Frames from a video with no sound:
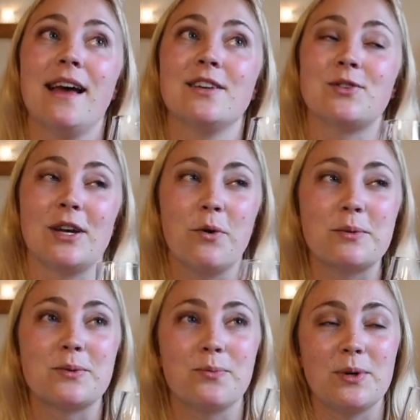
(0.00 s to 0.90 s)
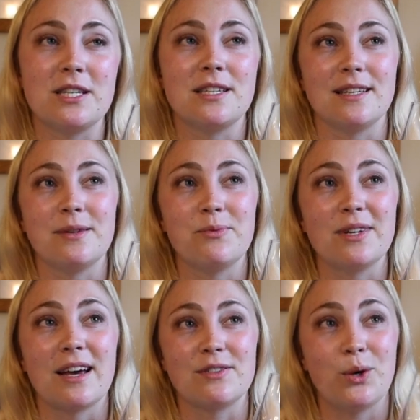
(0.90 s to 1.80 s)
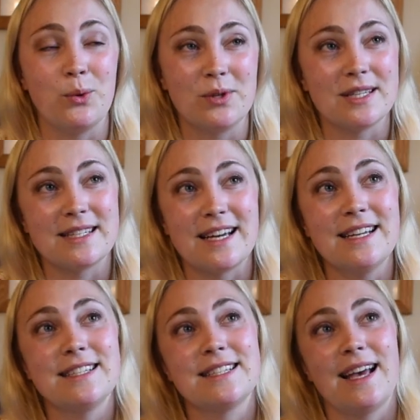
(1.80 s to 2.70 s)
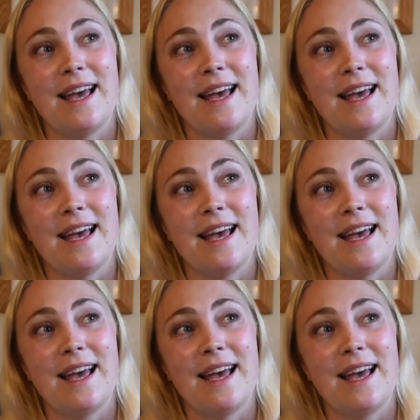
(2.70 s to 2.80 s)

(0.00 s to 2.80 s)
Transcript: So I almost wish that they wouldn't have told us that.